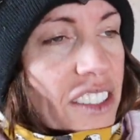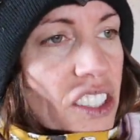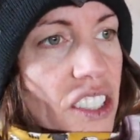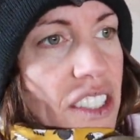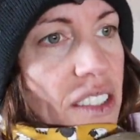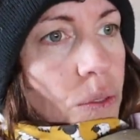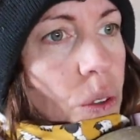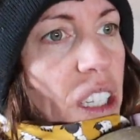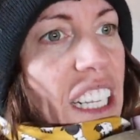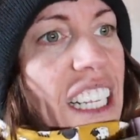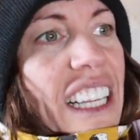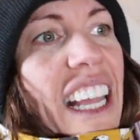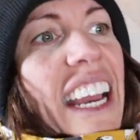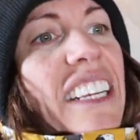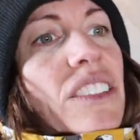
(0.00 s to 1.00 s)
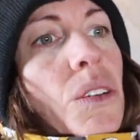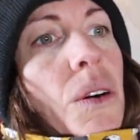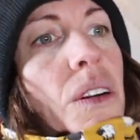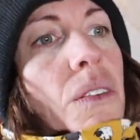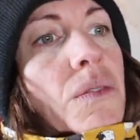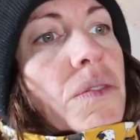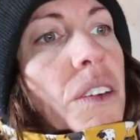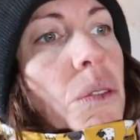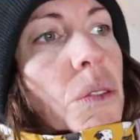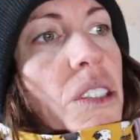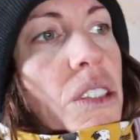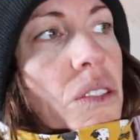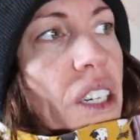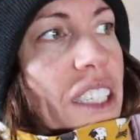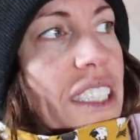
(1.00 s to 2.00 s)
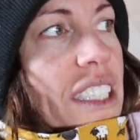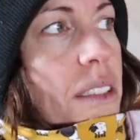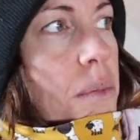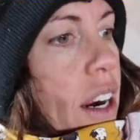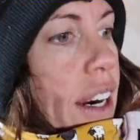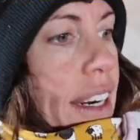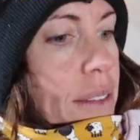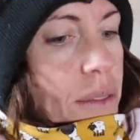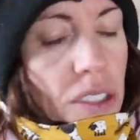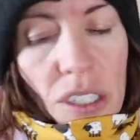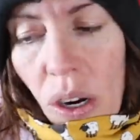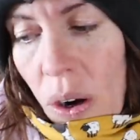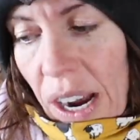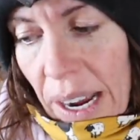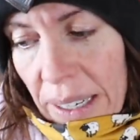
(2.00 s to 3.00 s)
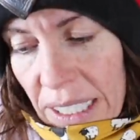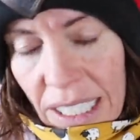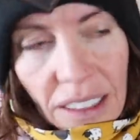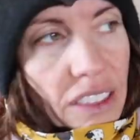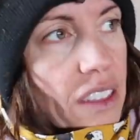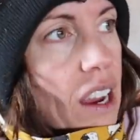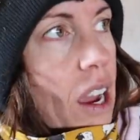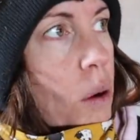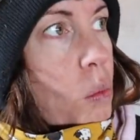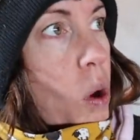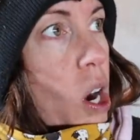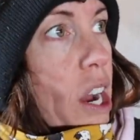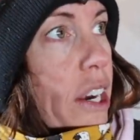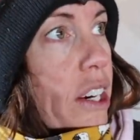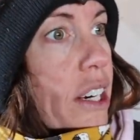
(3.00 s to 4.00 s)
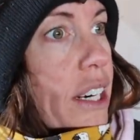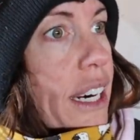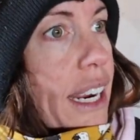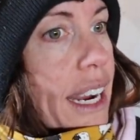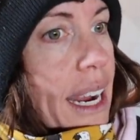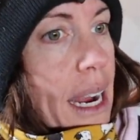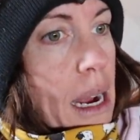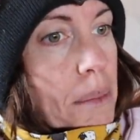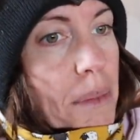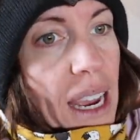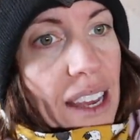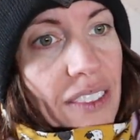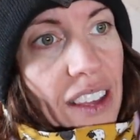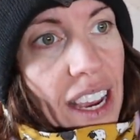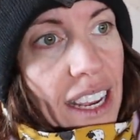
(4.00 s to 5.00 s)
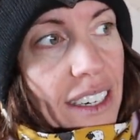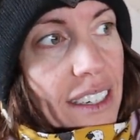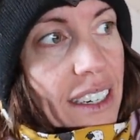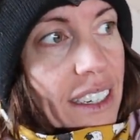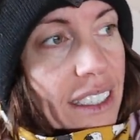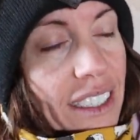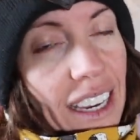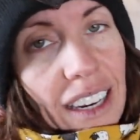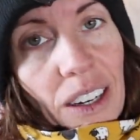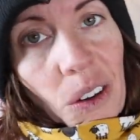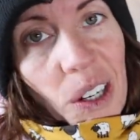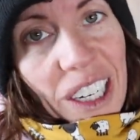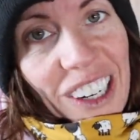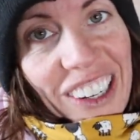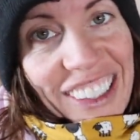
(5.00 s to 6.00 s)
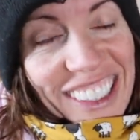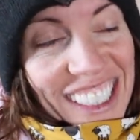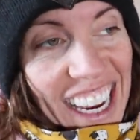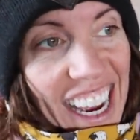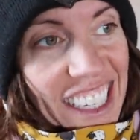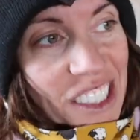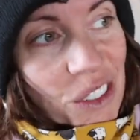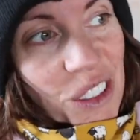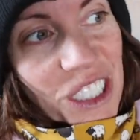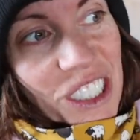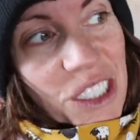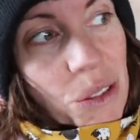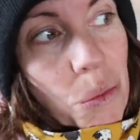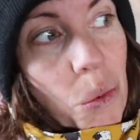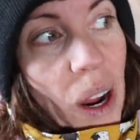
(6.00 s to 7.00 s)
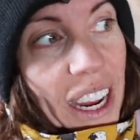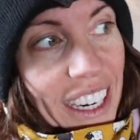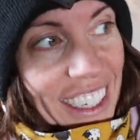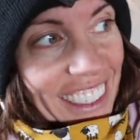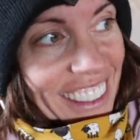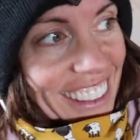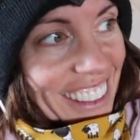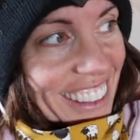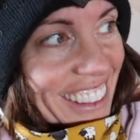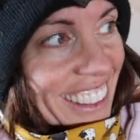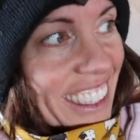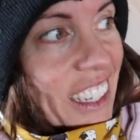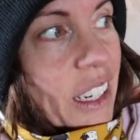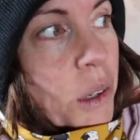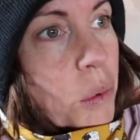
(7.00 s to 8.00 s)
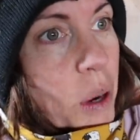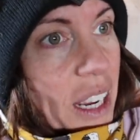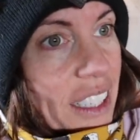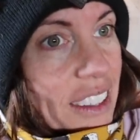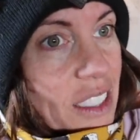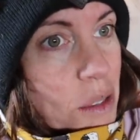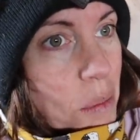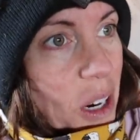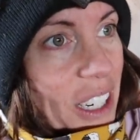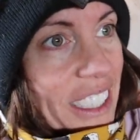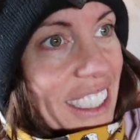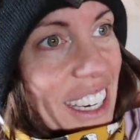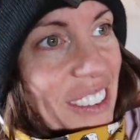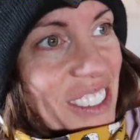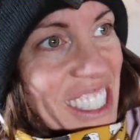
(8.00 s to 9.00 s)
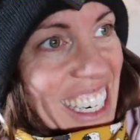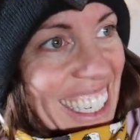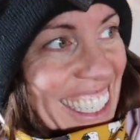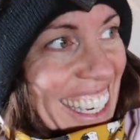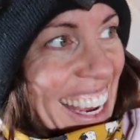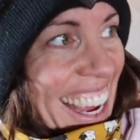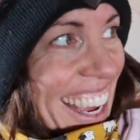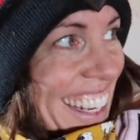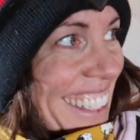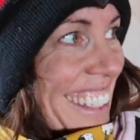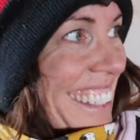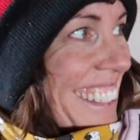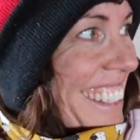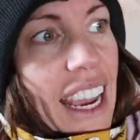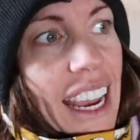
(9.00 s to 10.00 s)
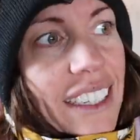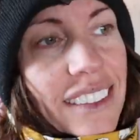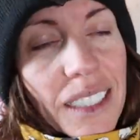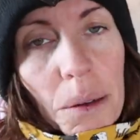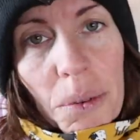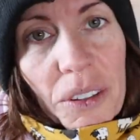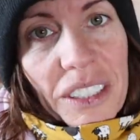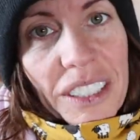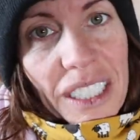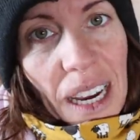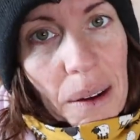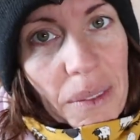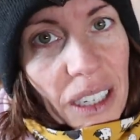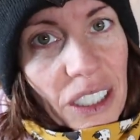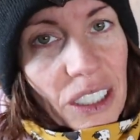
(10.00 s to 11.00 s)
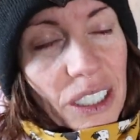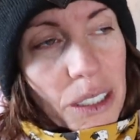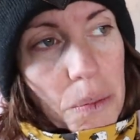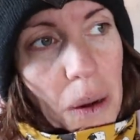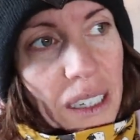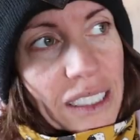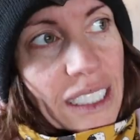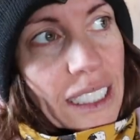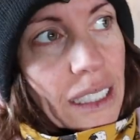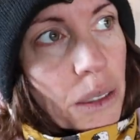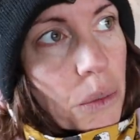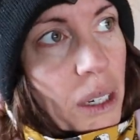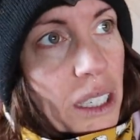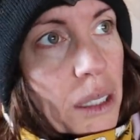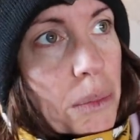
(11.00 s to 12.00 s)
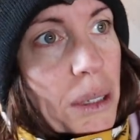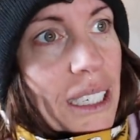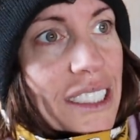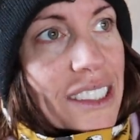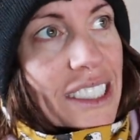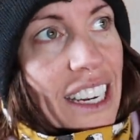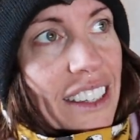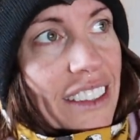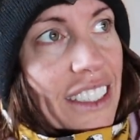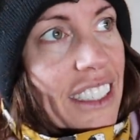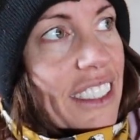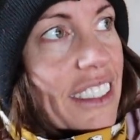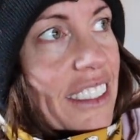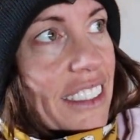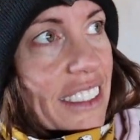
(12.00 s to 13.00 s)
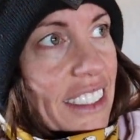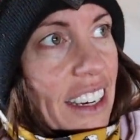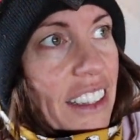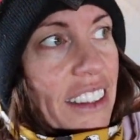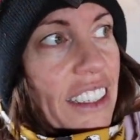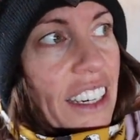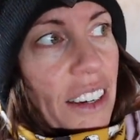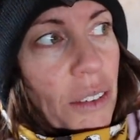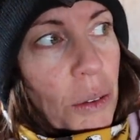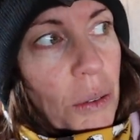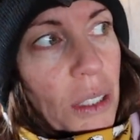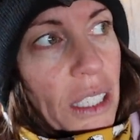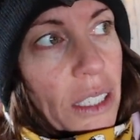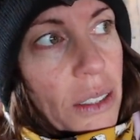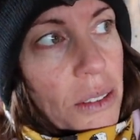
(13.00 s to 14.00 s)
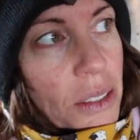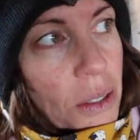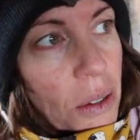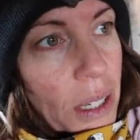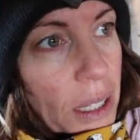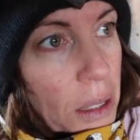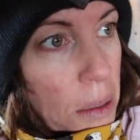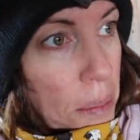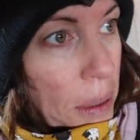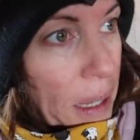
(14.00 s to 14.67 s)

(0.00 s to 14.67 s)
just really light, so I don't feel restricted. All right, so I'm gonna thaw water and then get going on the task, which is weighing these market lambs again. Add double the time that you're expecting in the winter, because nothing ever really goes according to